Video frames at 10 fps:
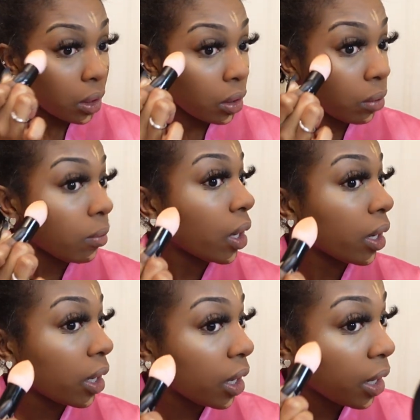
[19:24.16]
Oh
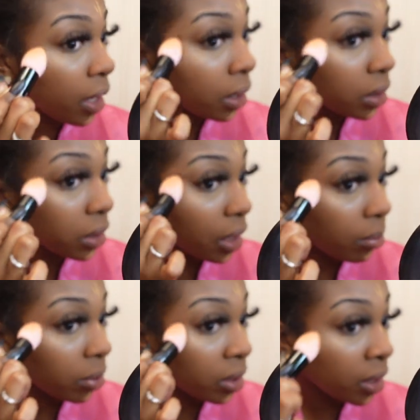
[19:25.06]
my God, look at
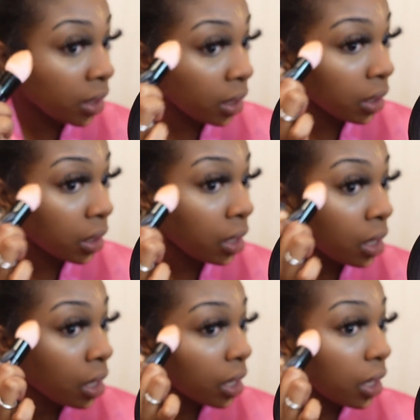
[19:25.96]
that blend.
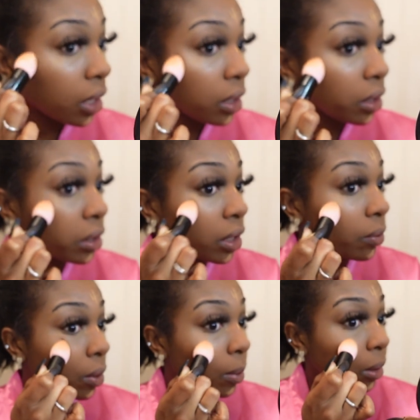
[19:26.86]
And literally
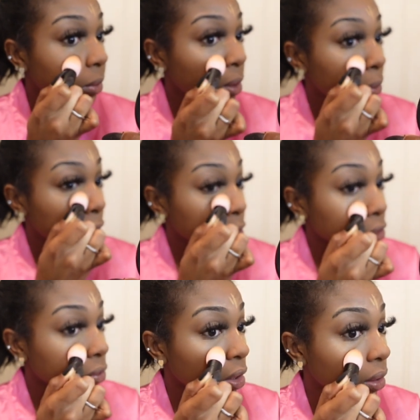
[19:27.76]
with my beauty
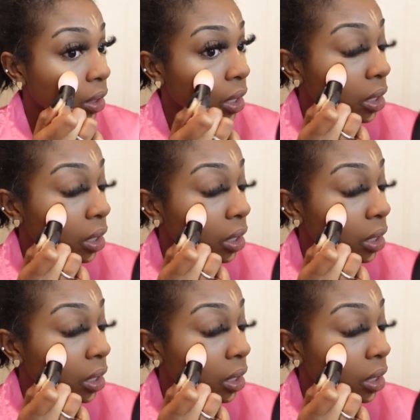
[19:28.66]
blenders, you can